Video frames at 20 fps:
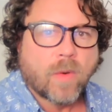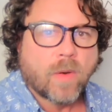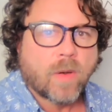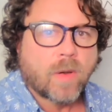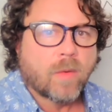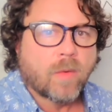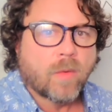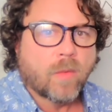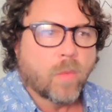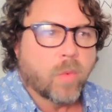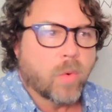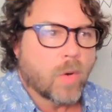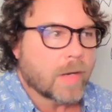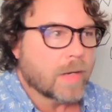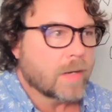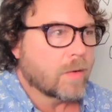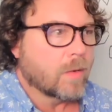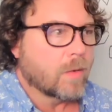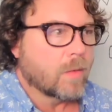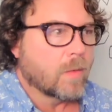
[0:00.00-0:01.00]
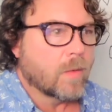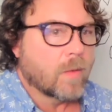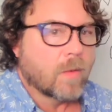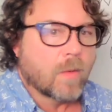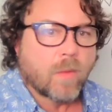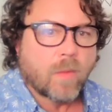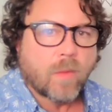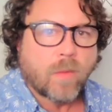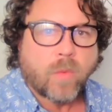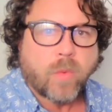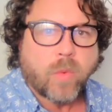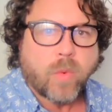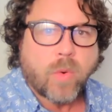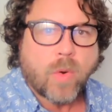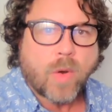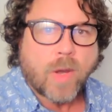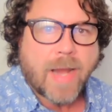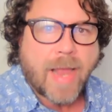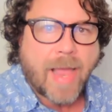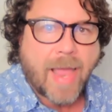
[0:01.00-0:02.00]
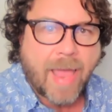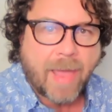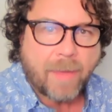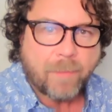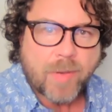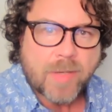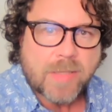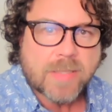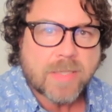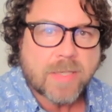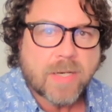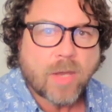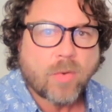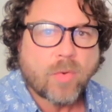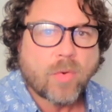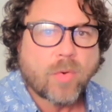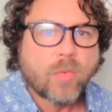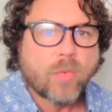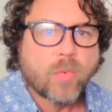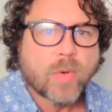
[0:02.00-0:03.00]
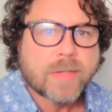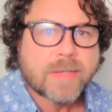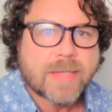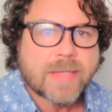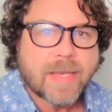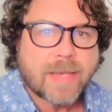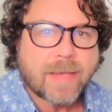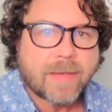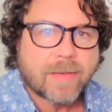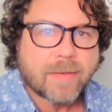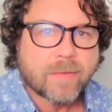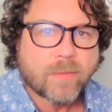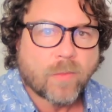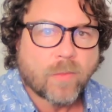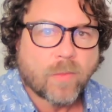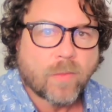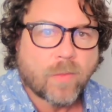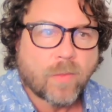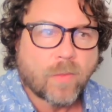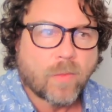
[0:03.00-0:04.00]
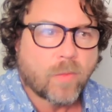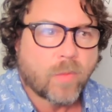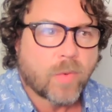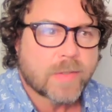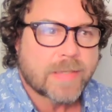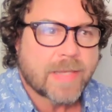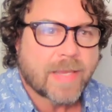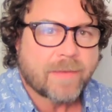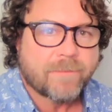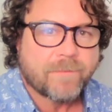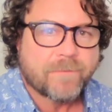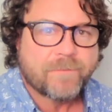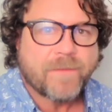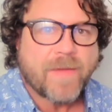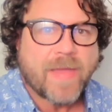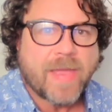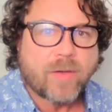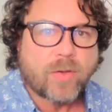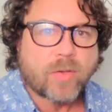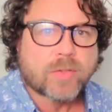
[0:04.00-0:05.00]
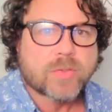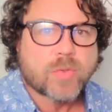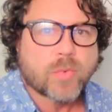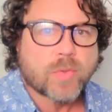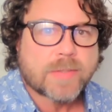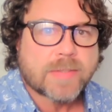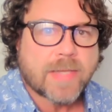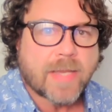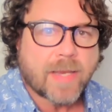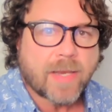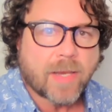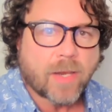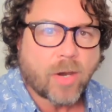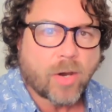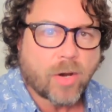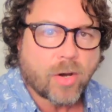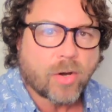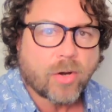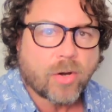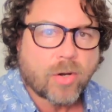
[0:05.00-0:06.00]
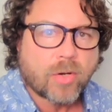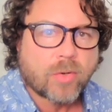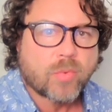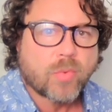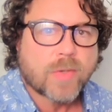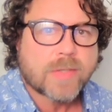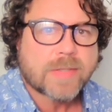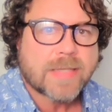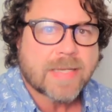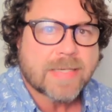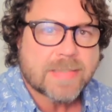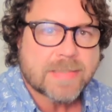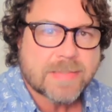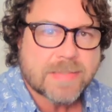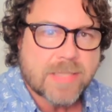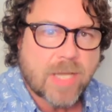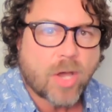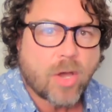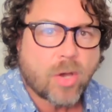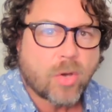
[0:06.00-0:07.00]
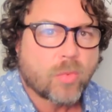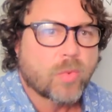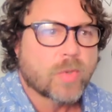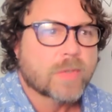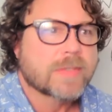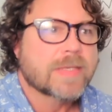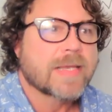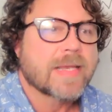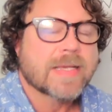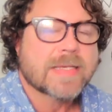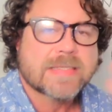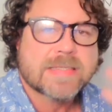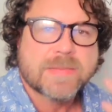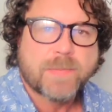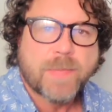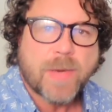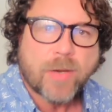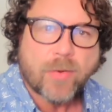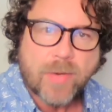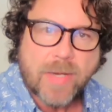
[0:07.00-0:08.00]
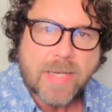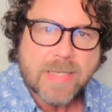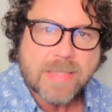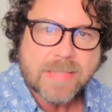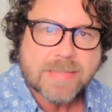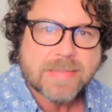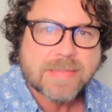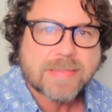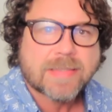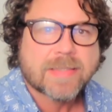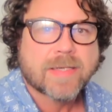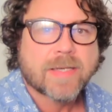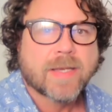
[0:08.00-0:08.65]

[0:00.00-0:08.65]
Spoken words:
what what happened to Noah, what they felt, what they heard, what they saw, what they experienced.